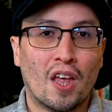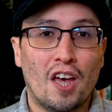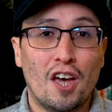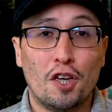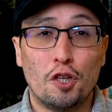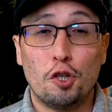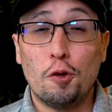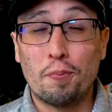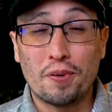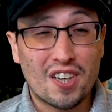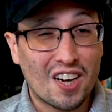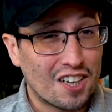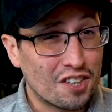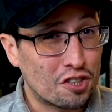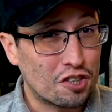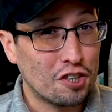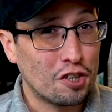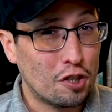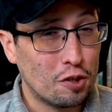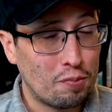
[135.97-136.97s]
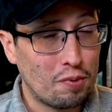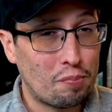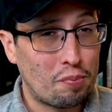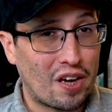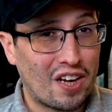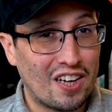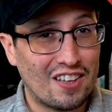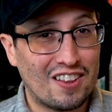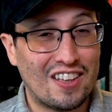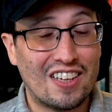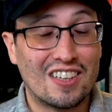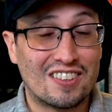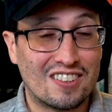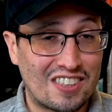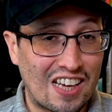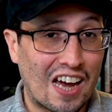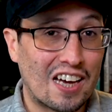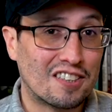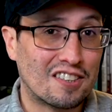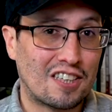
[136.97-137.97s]
you potentially could be paying the
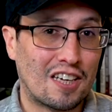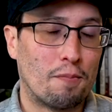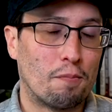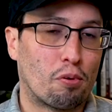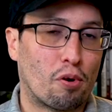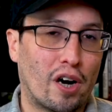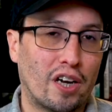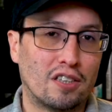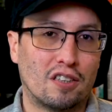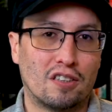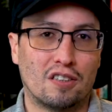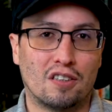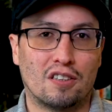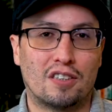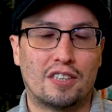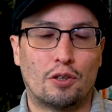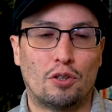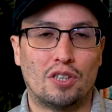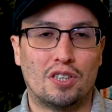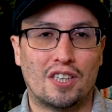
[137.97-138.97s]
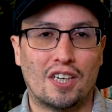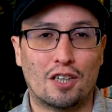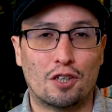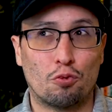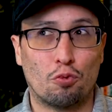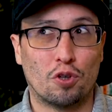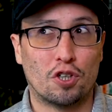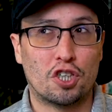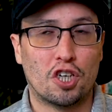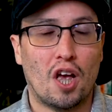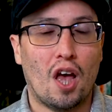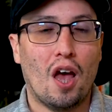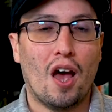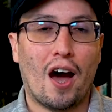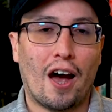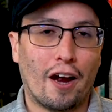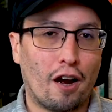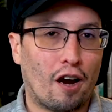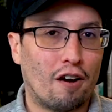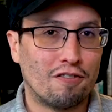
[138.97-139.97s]
exact same price as a Series X, which
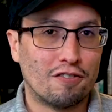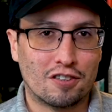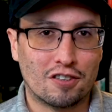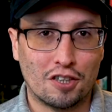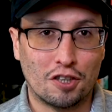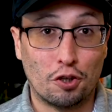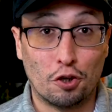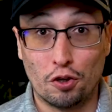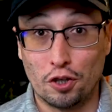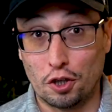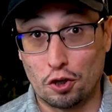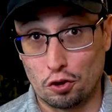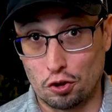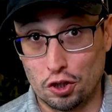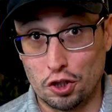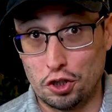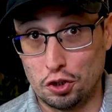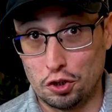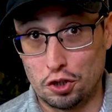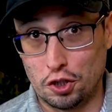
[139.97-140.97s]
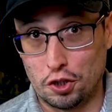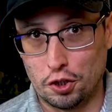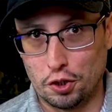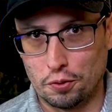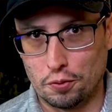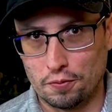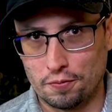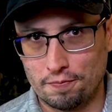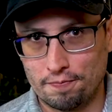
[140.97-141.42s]
I obviously don't encourage you to do.